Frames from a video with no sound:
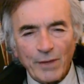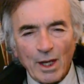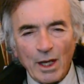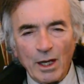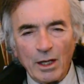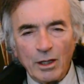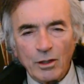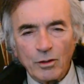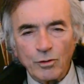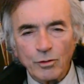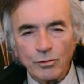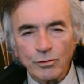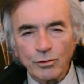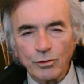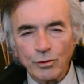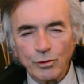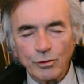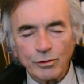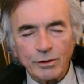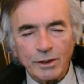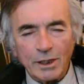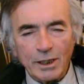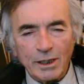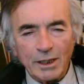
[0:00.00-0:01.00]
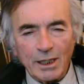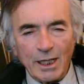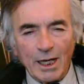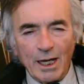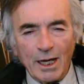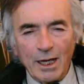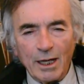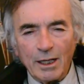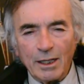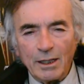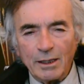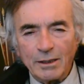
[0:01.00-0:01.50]
There's also some small
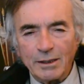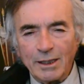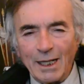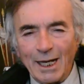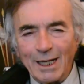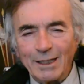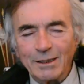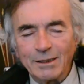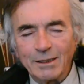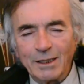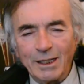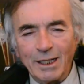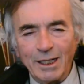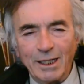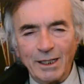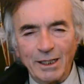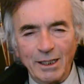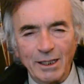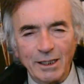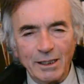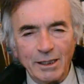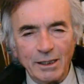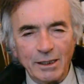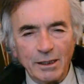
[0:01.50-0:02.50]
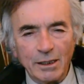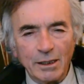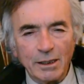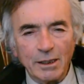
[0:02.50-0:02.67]
typos in the interview subtitles.